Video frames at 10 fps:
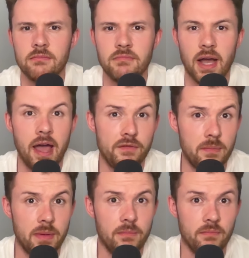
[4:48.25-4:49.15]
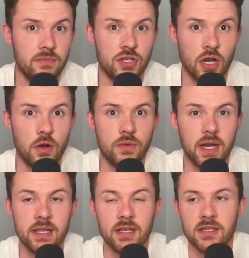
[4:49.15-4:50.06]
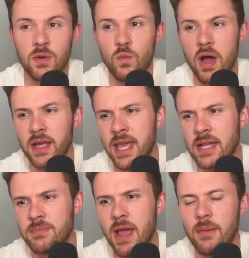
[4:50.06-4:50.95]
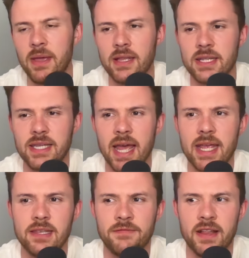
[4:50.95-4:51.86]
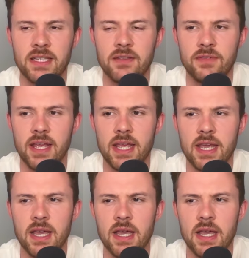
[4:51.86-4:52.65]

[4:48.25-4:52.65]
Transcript: I haven't been shown that it doesn't work. Yes, maybe today defensively,